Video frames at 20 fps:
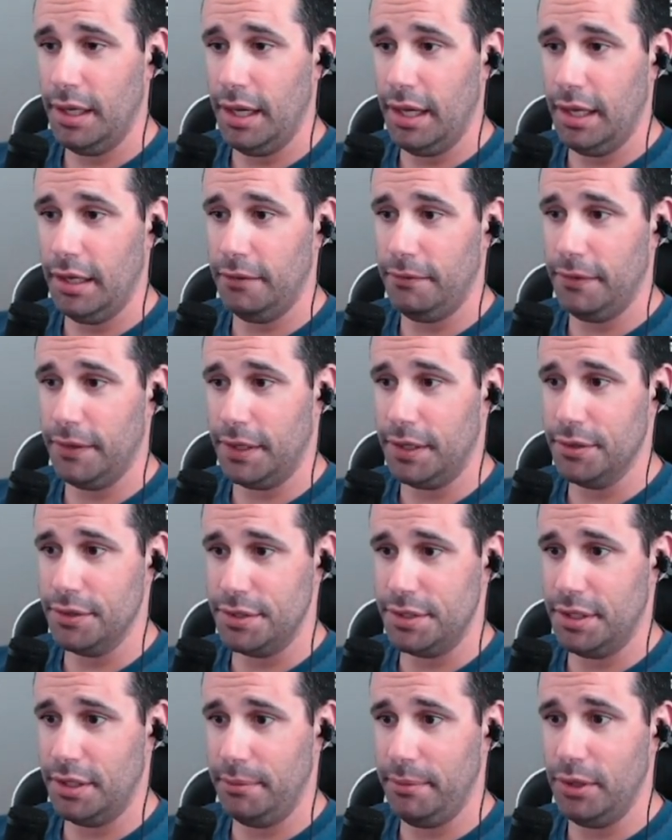and if it
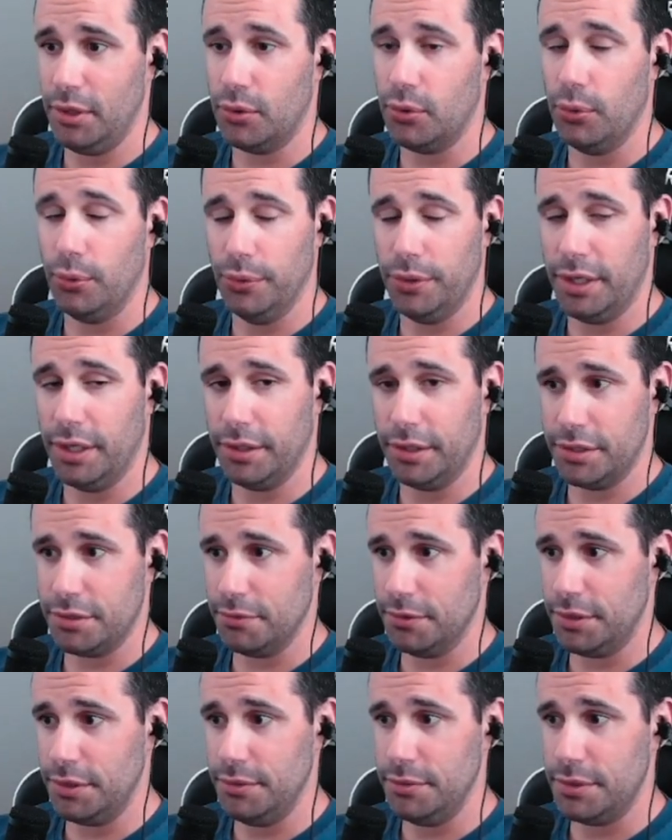kills the enemy, the cooldown gets
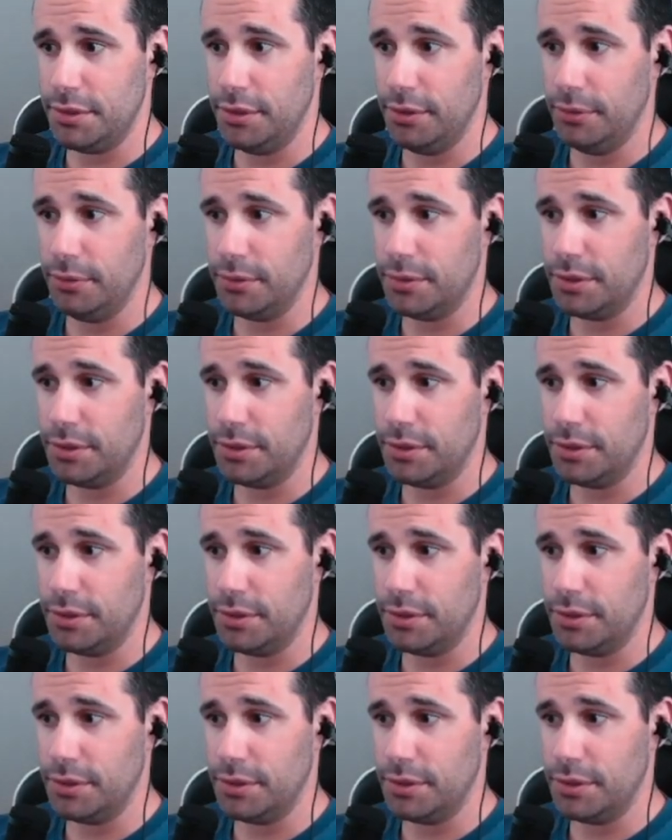reduced too.